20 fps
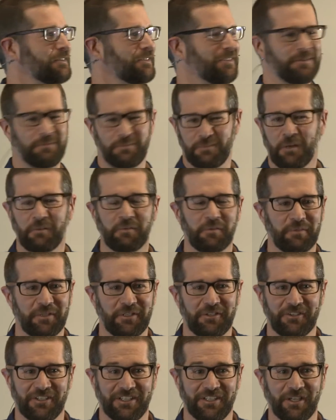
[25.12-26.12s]
you probably
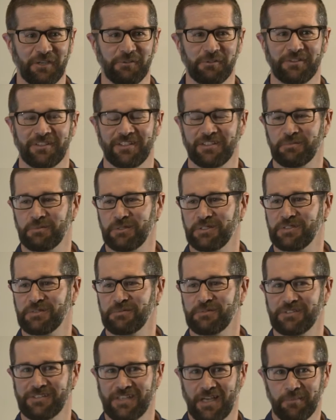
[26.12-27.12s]
already know what these
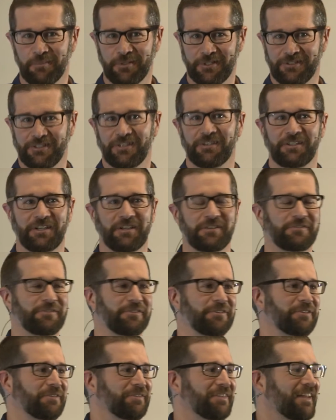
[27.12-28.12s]
principles are, but I'll go
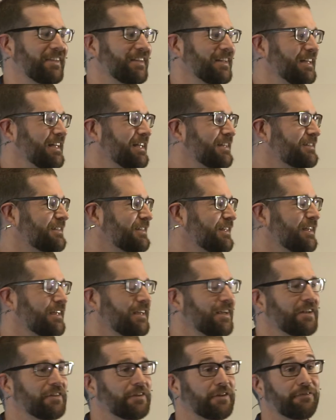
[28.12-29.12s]
through them nonetheless.
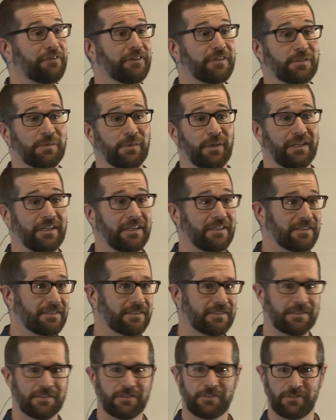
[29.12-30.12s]
The first one
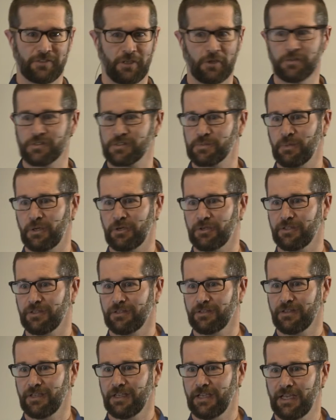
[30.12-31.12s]
is don't smoke,
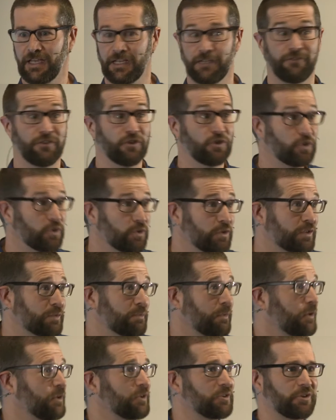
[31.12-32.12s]
and if you do
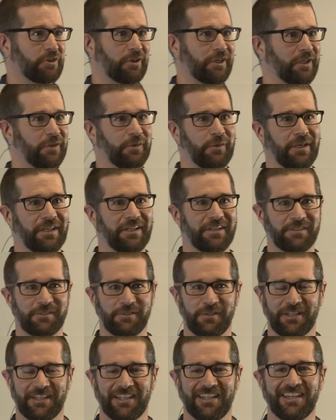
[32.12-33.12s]
smoke, try and quit as
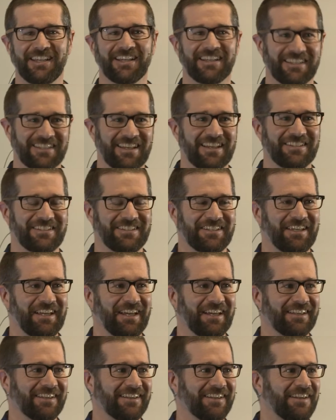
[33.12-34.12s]
quickly as you
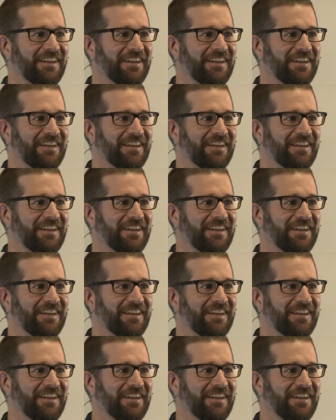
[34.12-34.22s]
can.